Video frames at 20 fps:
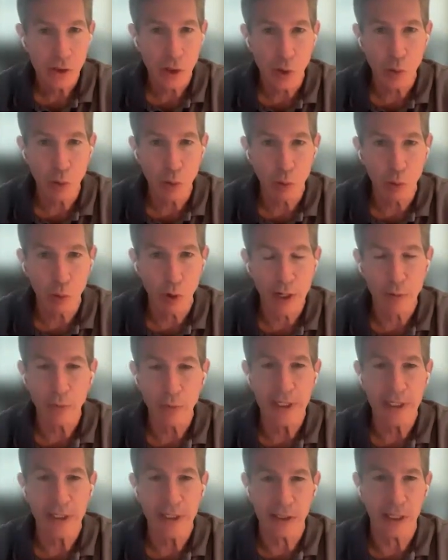So why
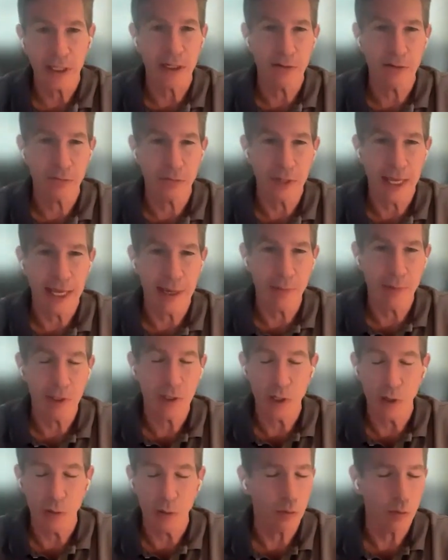don't we, instead of
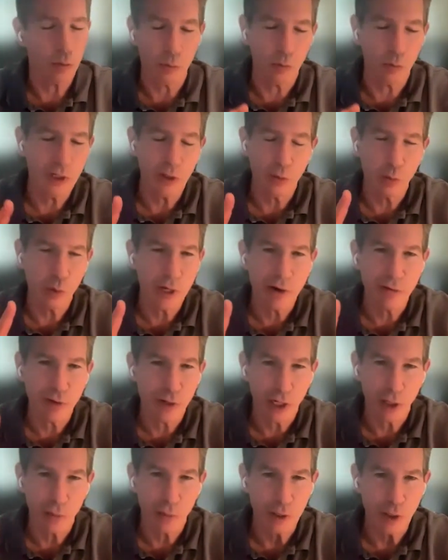aiming, we're
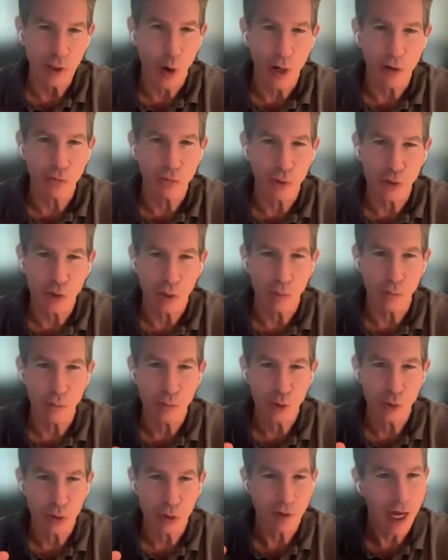never going to be going for
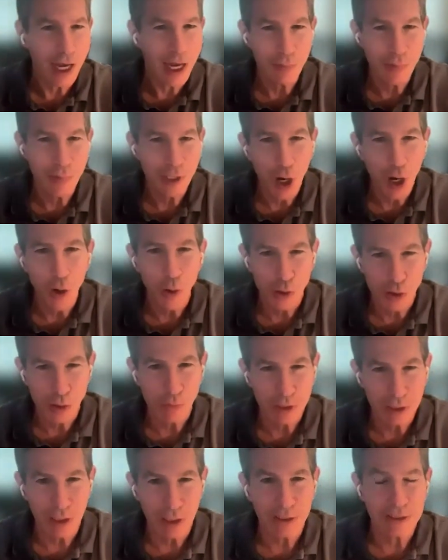some sort of IPO or
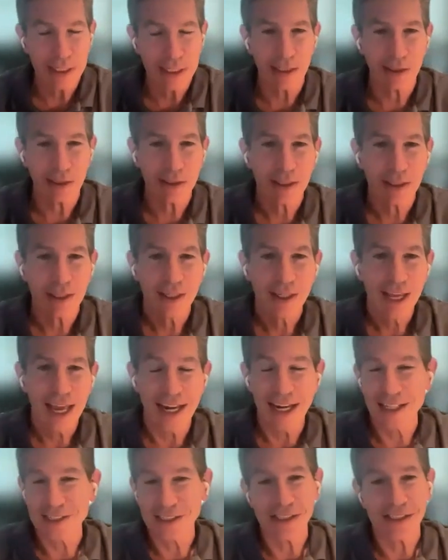something like that.
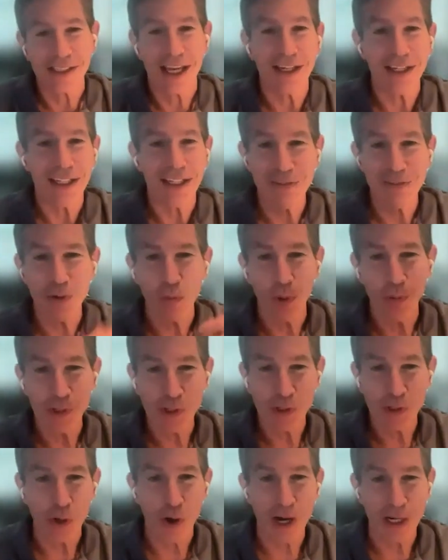And as I said, even
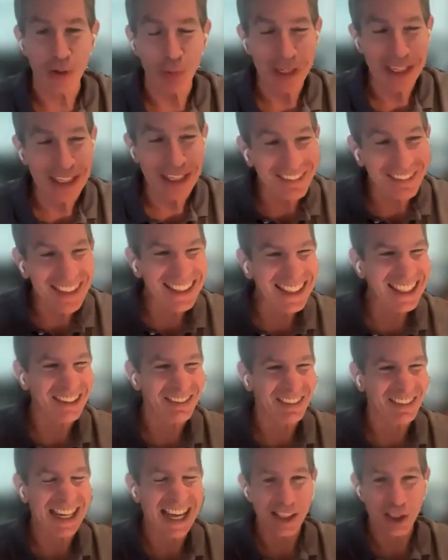when we started, we didn't even
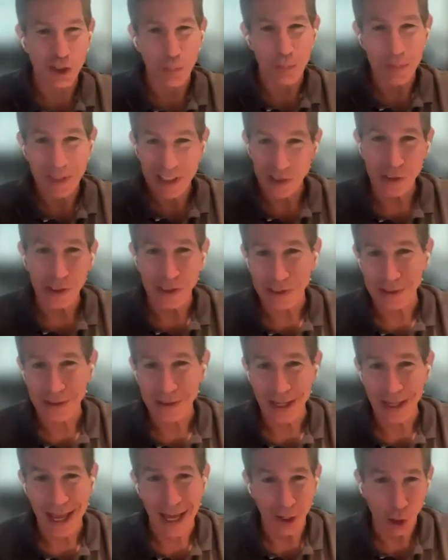think of it as a
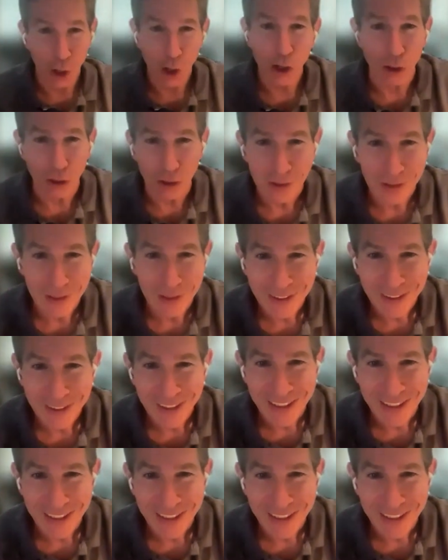business at all.